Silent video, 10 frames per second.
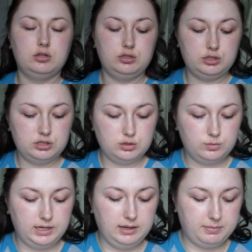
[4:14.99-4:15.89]
Just as a
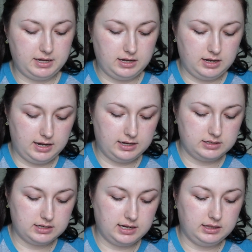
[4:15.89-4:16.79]
wee bit,
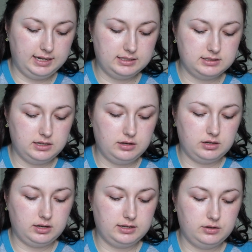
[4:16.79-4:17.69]
and I like to
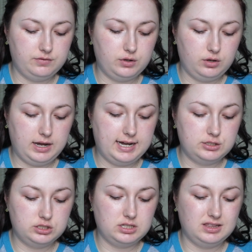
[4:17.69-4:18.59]
kind of
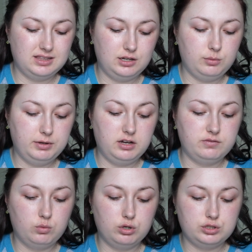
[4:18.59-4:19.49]
add just a little bit
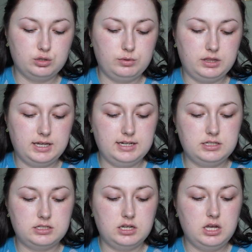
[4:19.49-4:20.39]
of water with
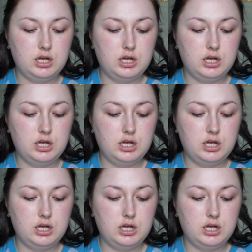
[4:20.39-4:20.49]
this,